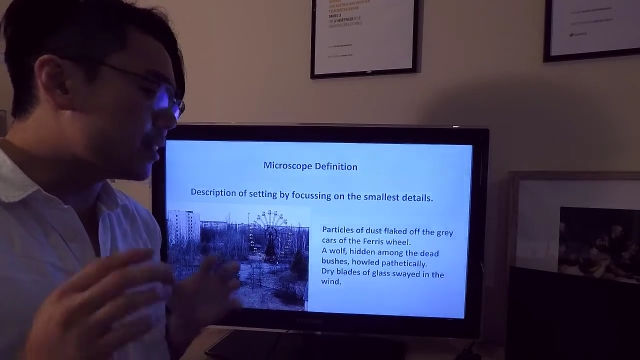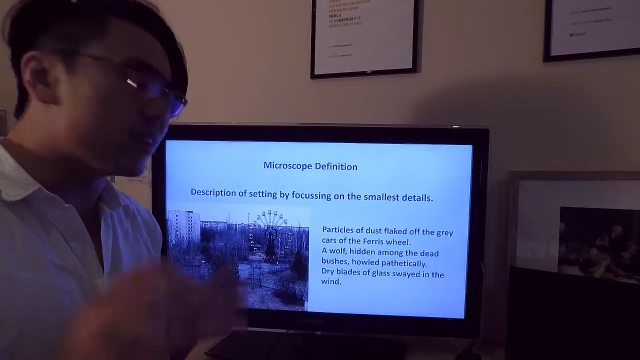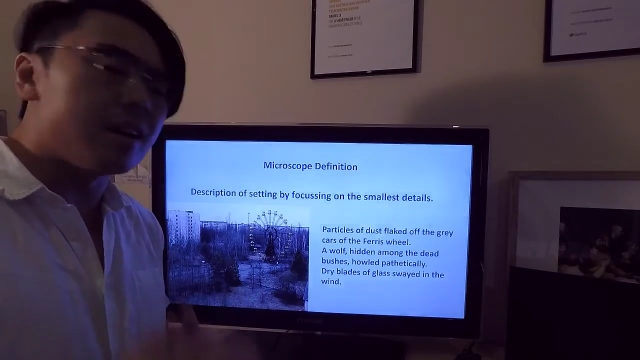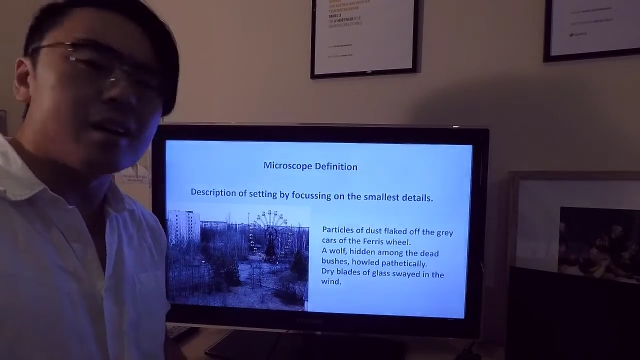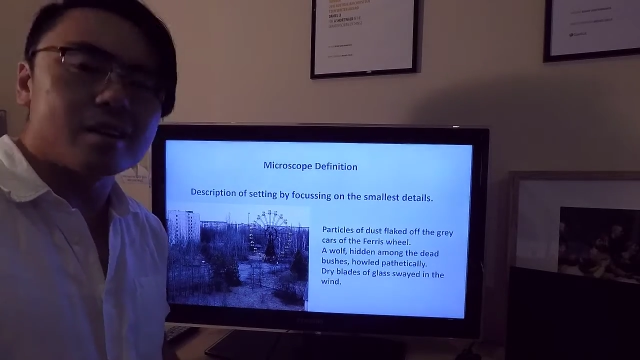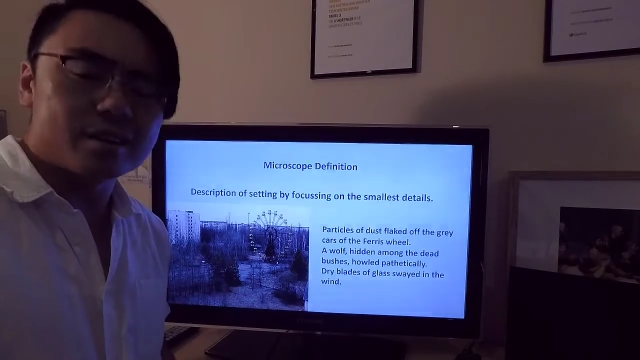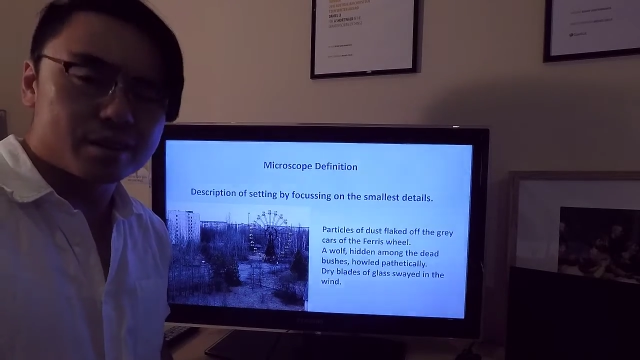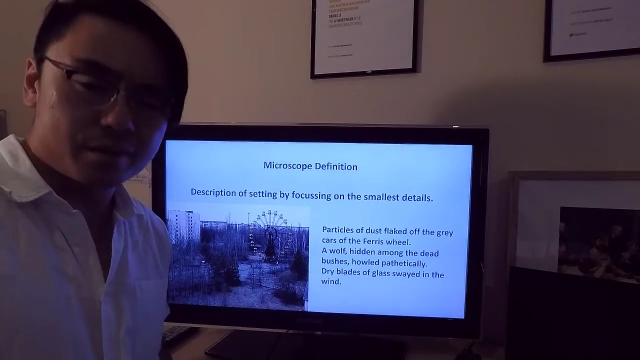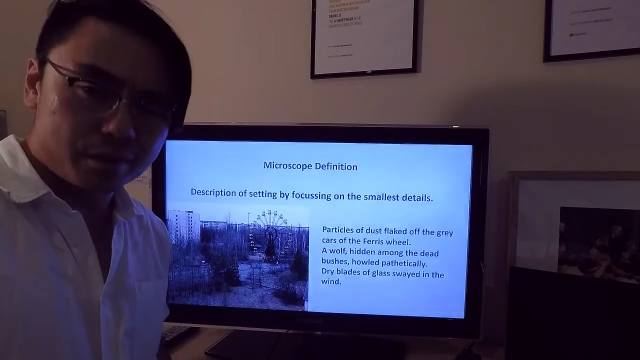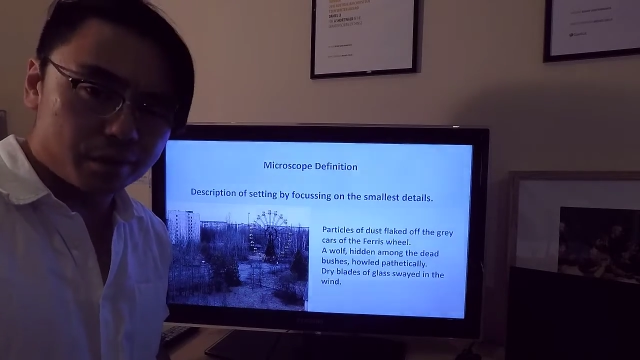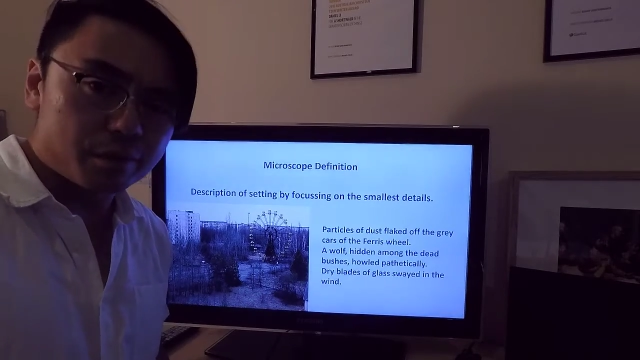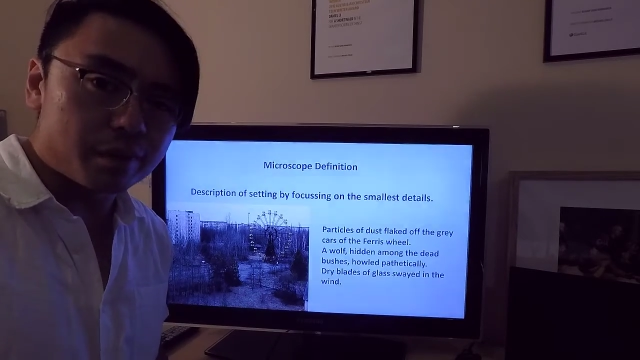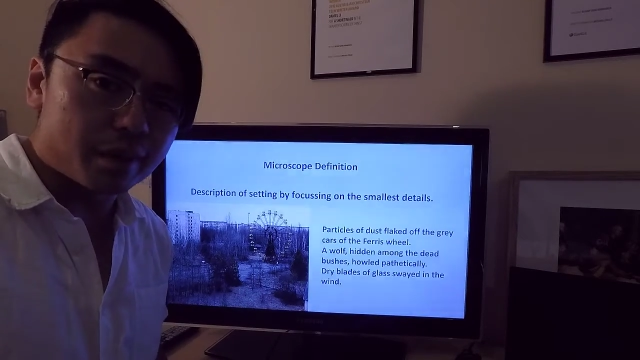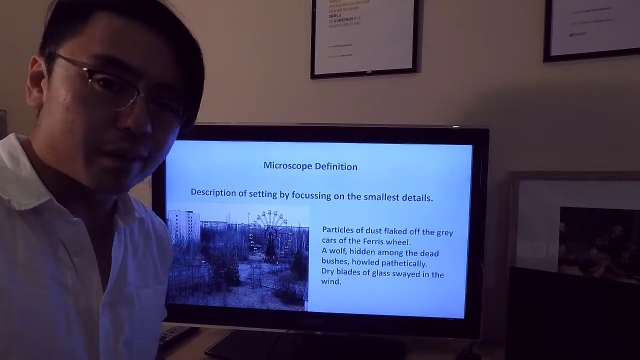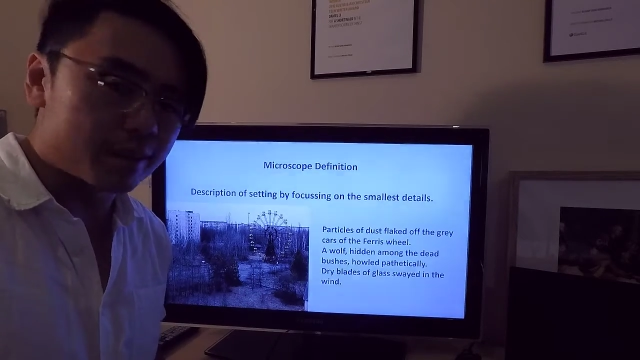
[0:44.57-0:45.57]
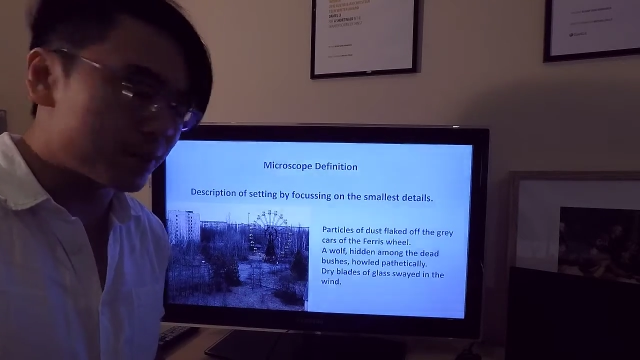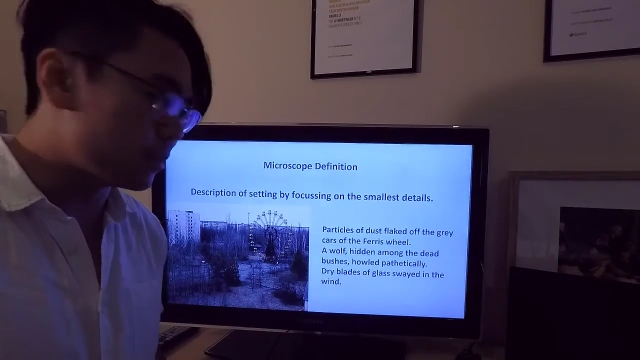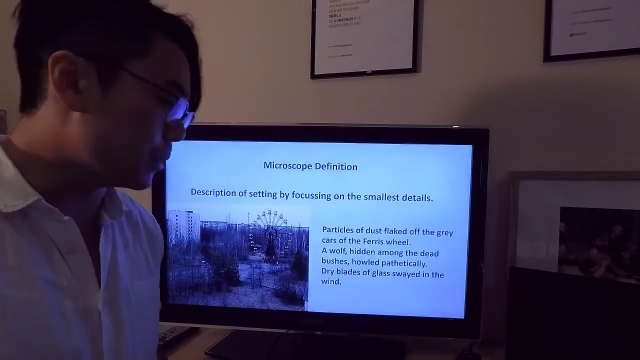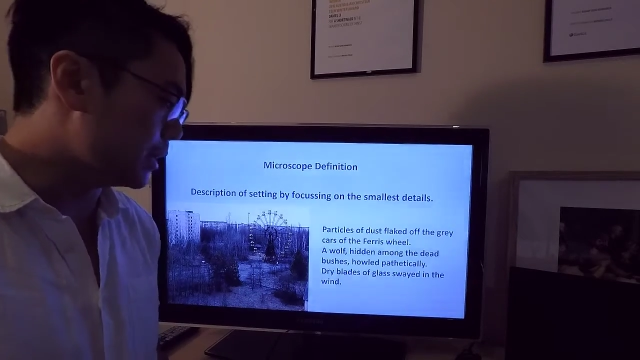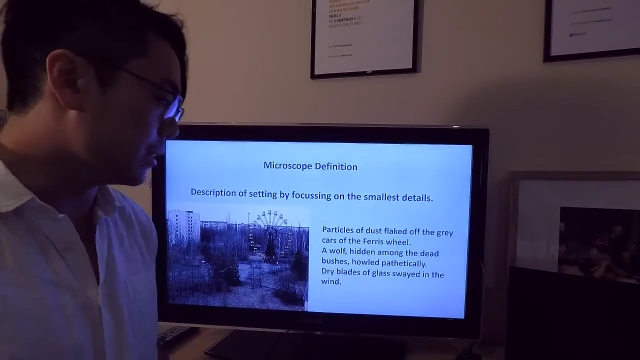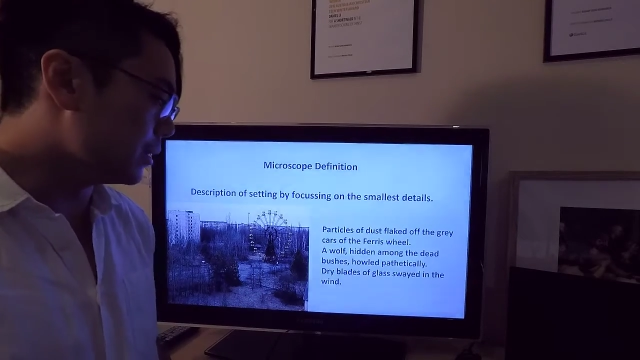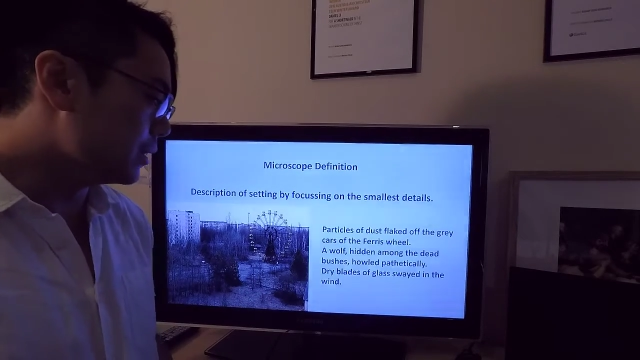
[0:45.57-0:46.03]
cars of the Ferris
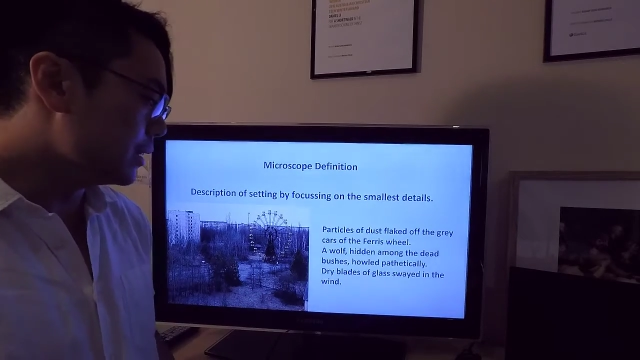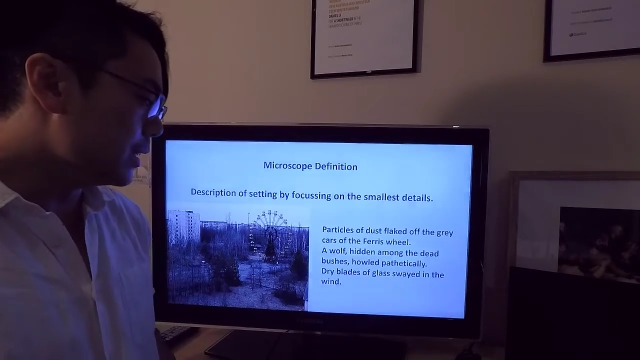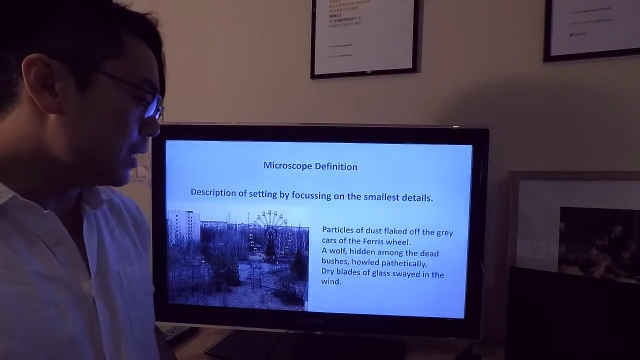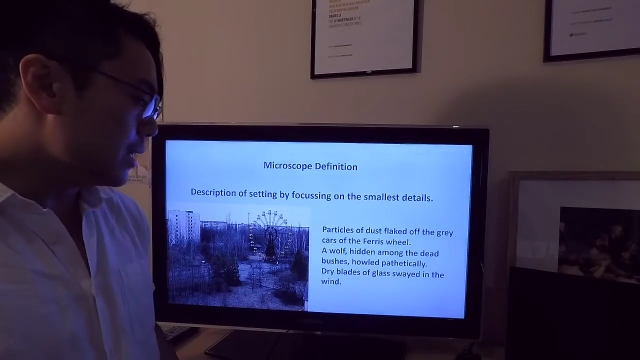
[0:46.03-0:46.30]
wheel.